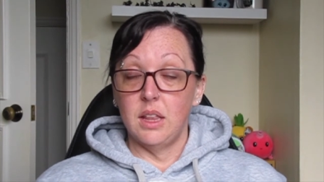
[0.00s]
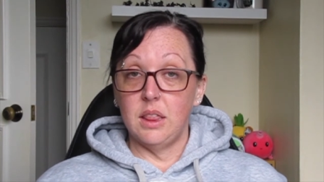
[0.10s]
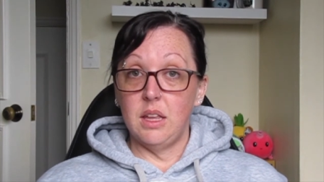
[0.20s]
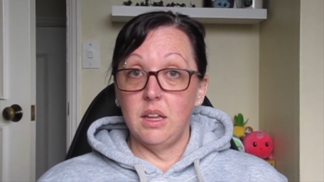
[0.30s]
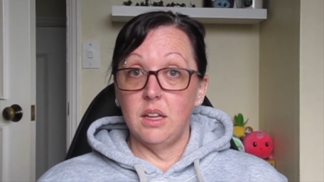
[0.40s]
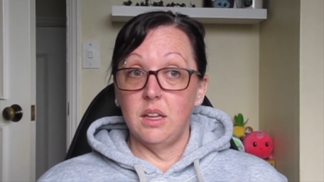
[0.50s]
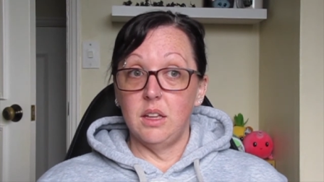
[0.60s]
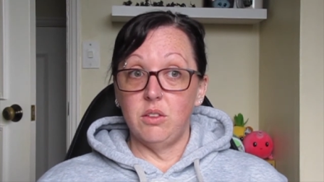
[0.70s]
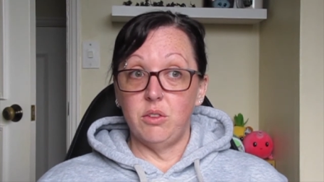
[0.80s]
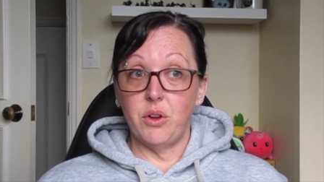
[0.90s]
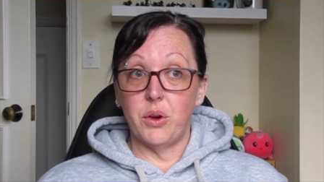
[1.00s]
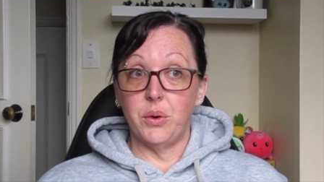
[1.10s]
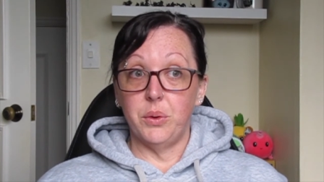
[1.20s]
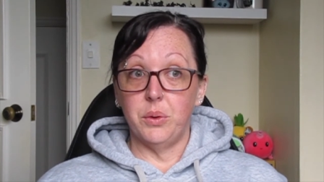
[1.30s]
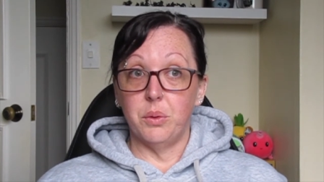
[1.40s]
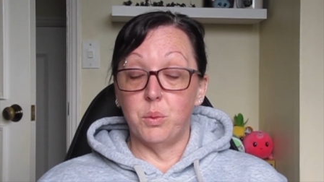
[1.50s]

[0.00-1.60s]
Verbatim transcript: There is no